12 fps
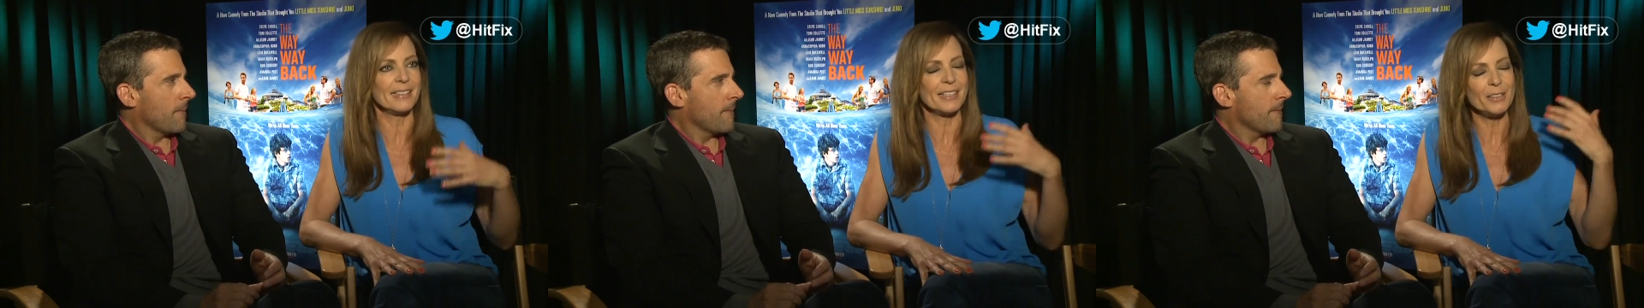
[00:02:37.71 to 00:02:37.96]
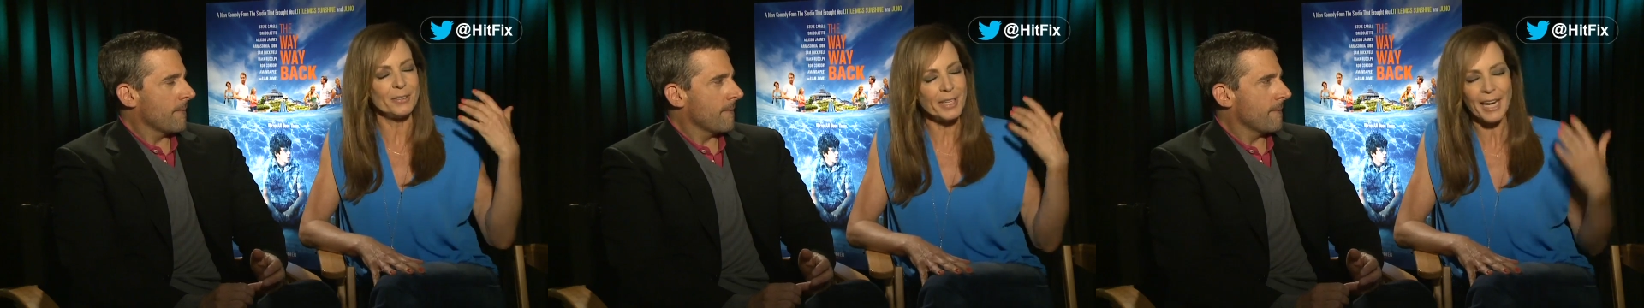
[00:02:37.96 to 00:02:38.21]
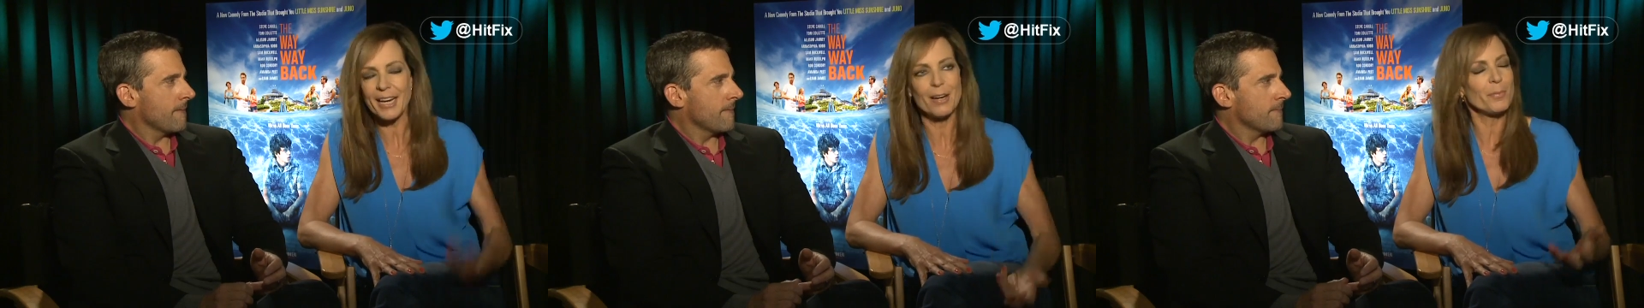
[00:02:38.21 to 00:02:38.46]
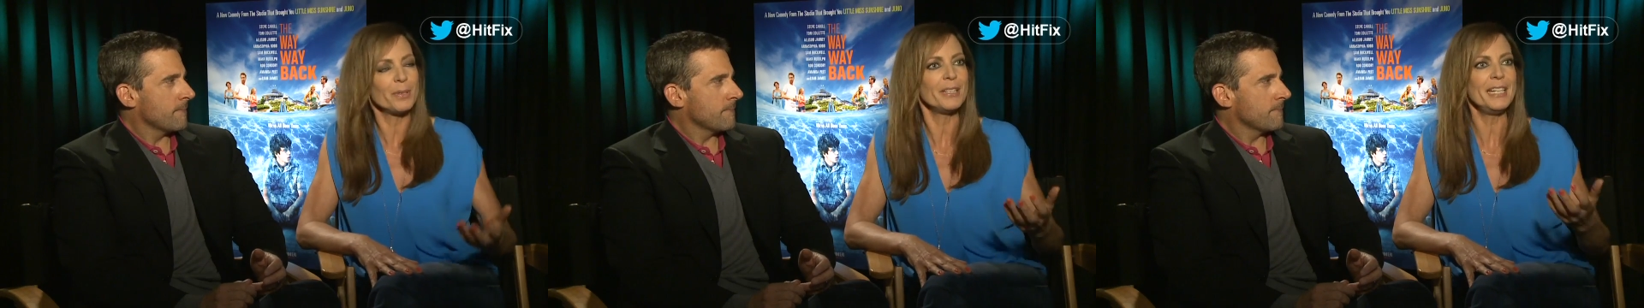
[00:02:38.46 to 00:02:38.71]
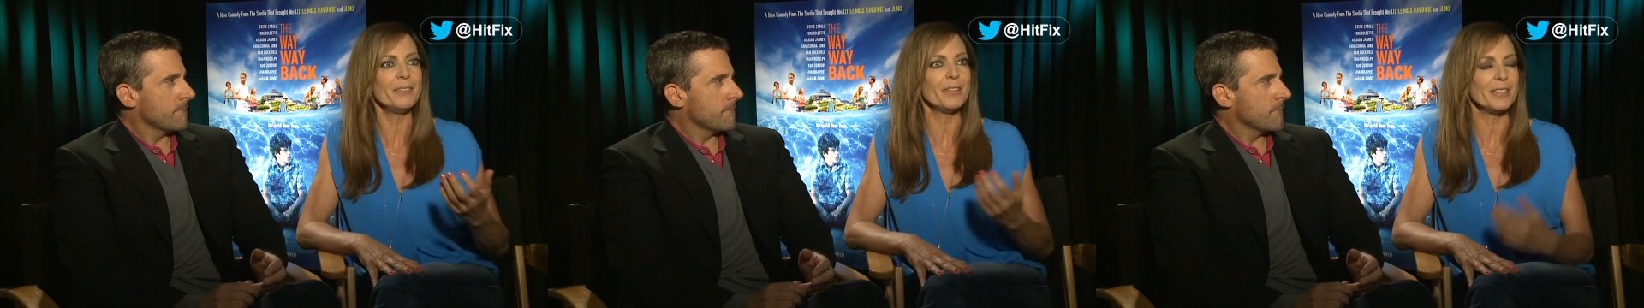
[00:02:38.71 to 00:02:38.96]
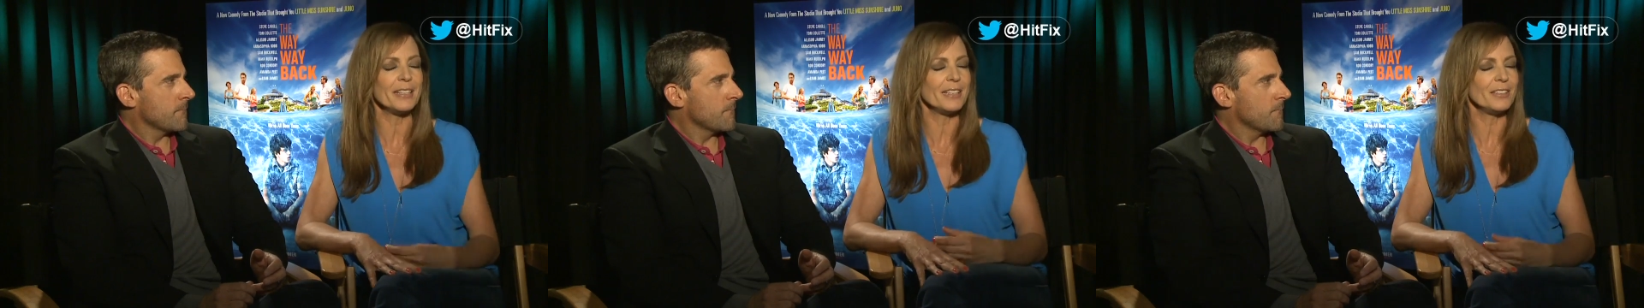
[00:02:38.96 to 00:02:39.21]
Speaker 1: Like you can't believe.
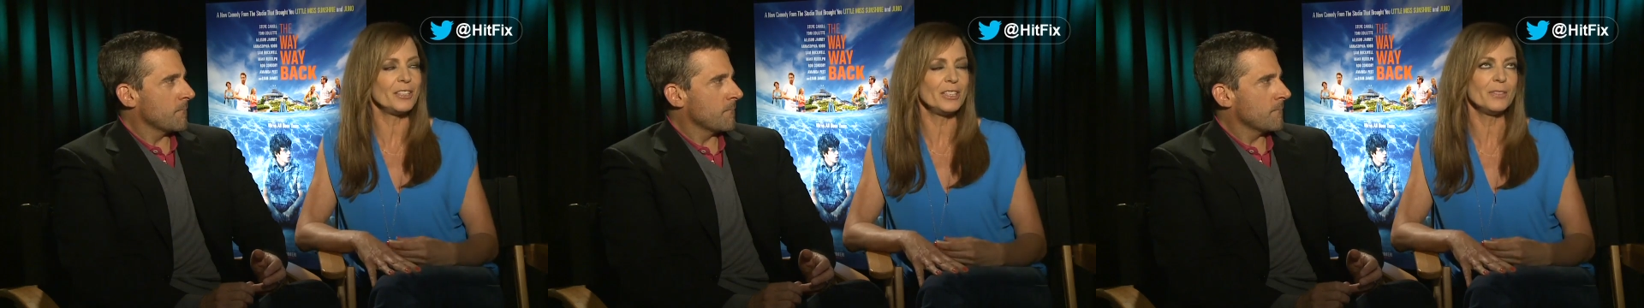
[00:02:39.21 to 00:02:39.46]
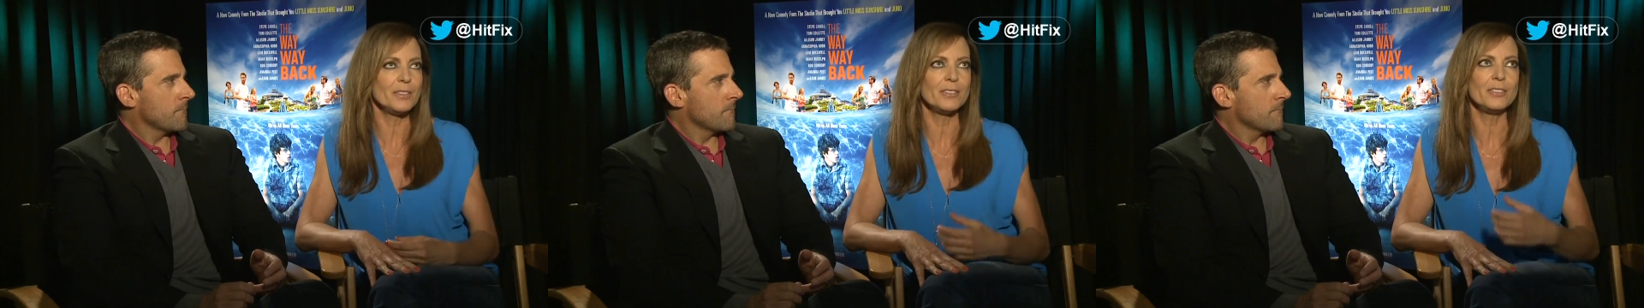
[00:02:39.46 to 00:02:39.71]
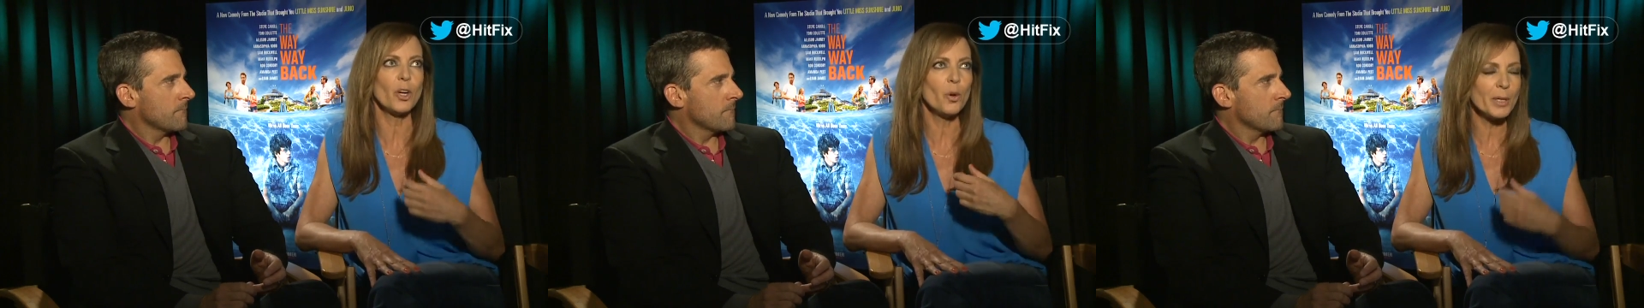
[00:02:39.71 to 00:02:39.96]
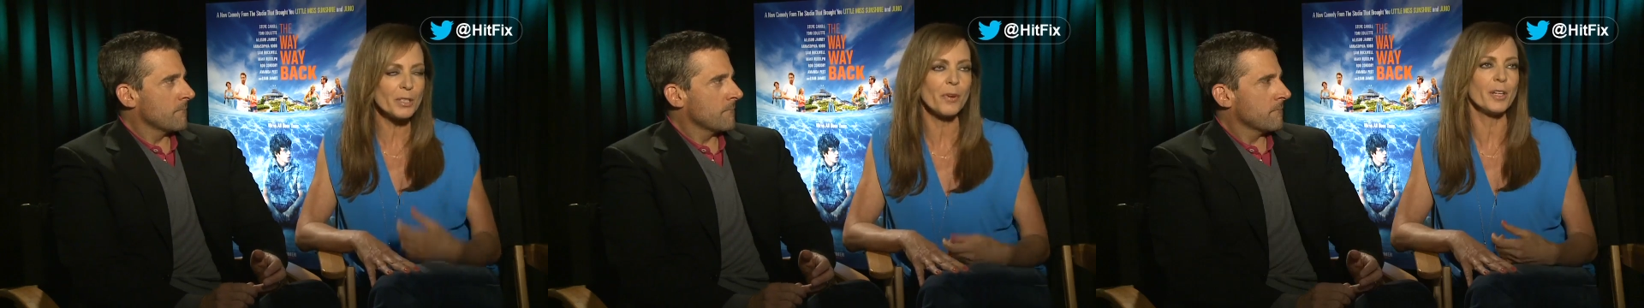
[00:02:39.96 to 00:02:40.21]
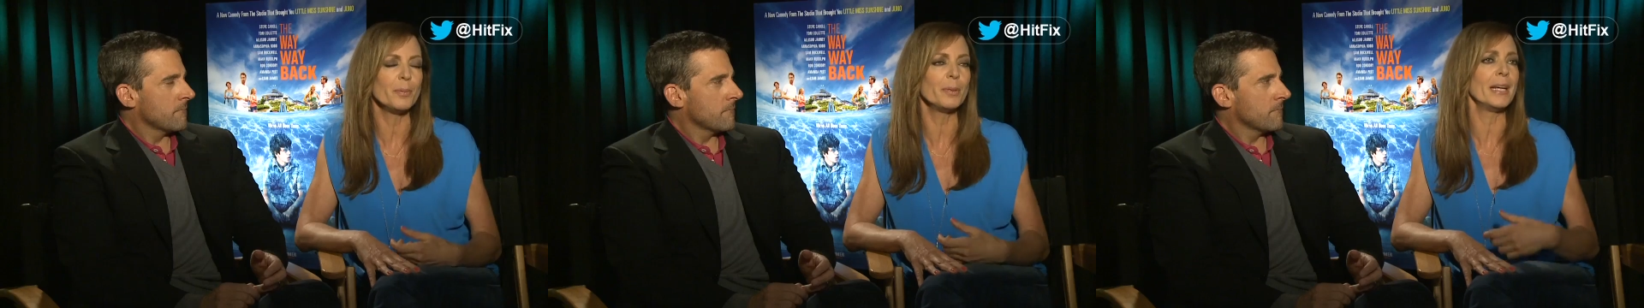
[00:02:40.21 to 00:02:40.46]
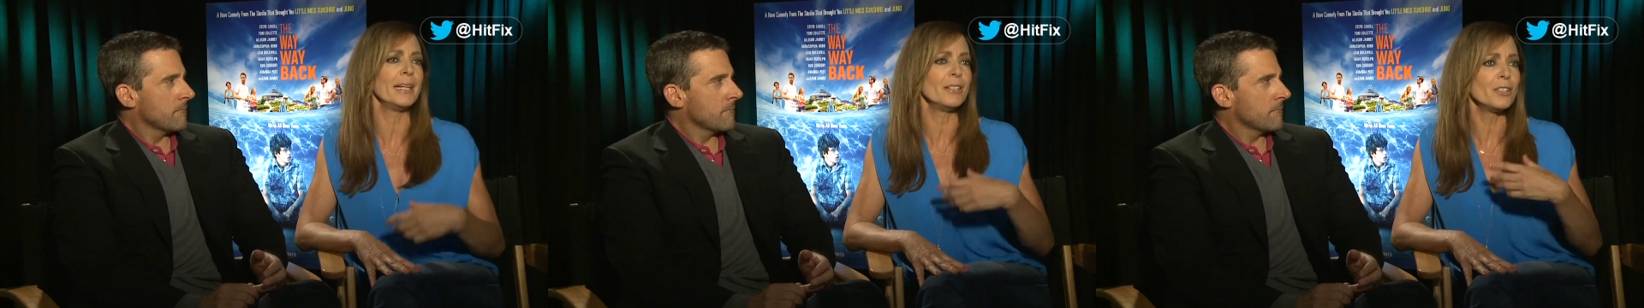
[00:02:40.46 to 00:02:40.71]
And and she was so much fun to
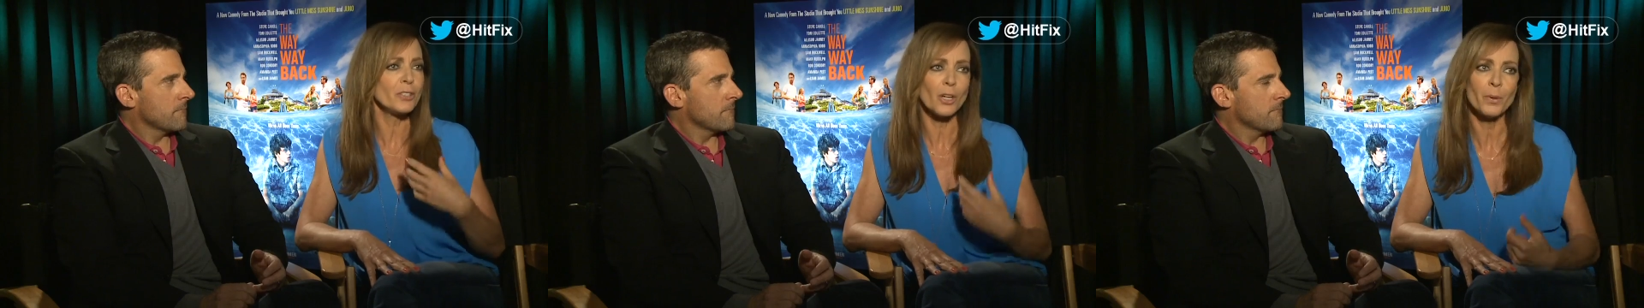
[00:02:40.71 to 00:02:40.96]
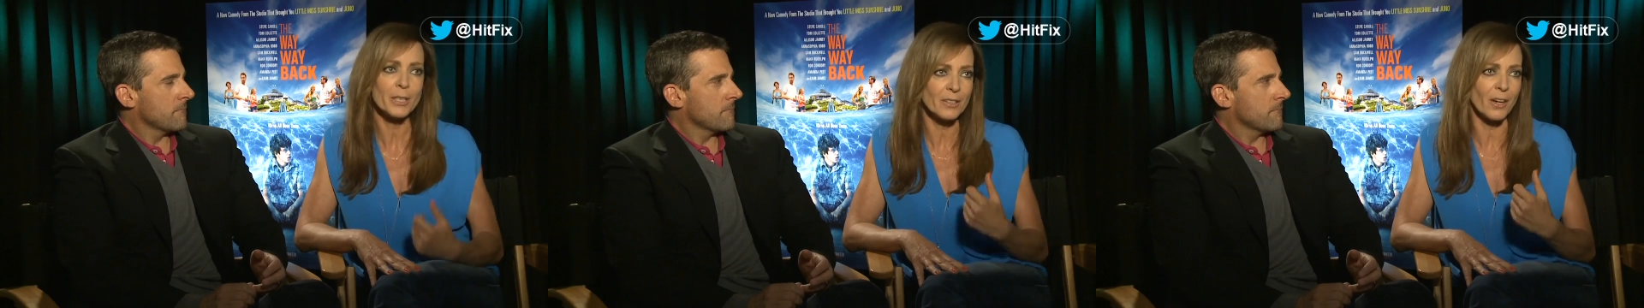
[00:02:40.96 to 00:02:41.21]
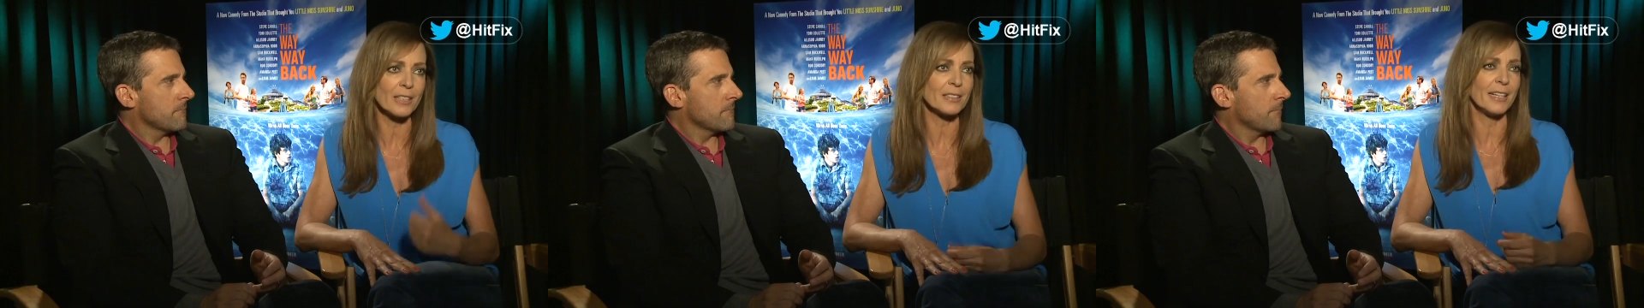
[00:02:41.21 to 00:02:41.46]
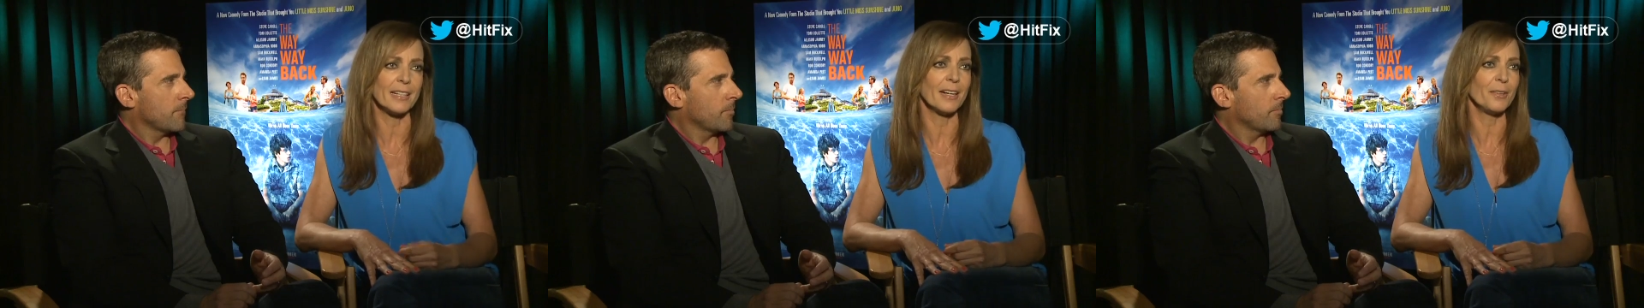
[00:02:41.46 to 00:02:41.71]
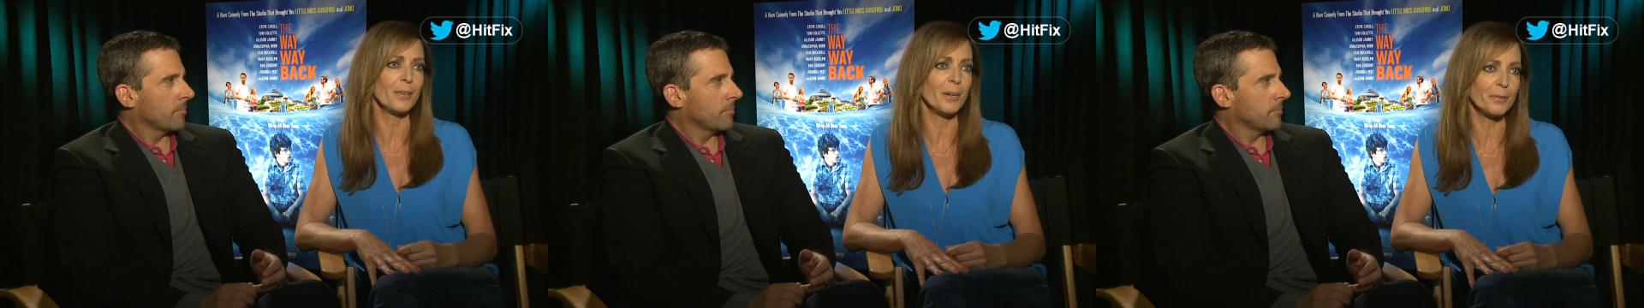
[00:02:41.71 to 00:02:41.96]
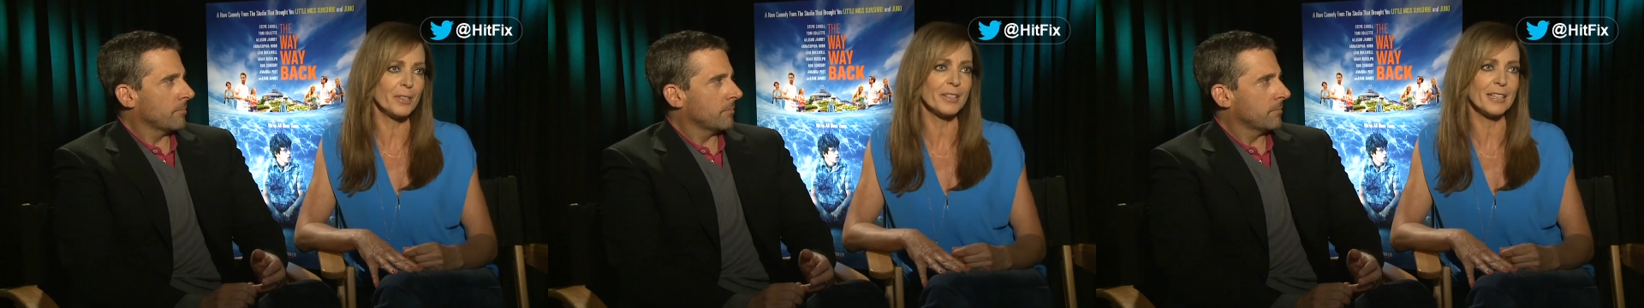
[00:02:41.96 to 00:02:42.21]
play and so exhausting. I, I
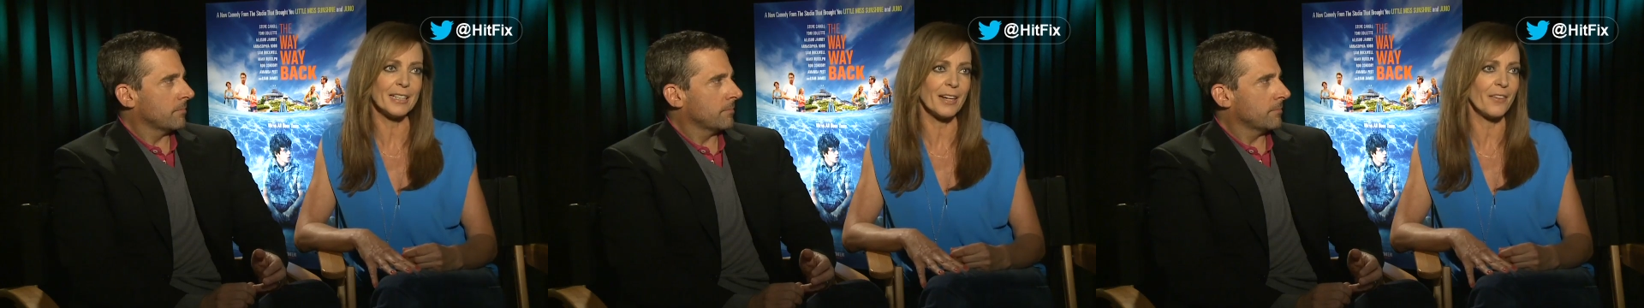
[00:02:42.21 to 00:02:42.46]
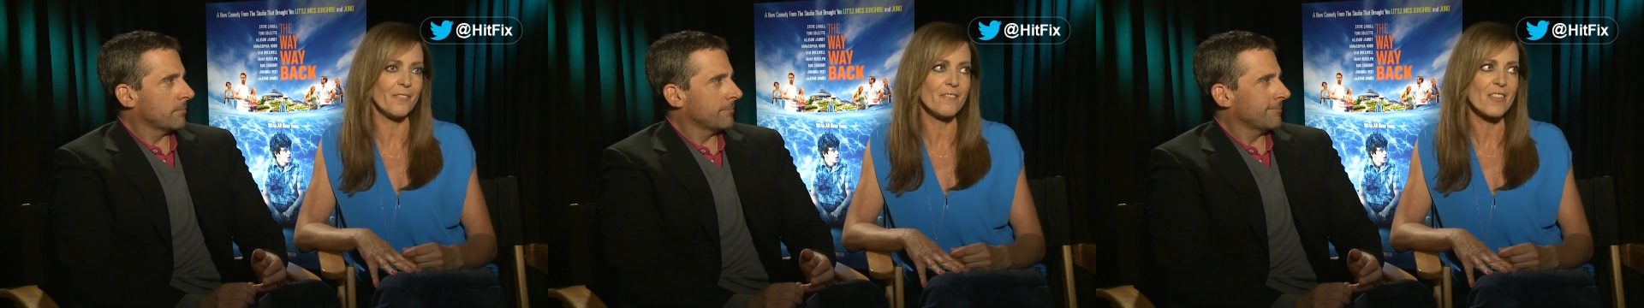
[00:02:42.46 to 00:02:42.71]
really. Uh,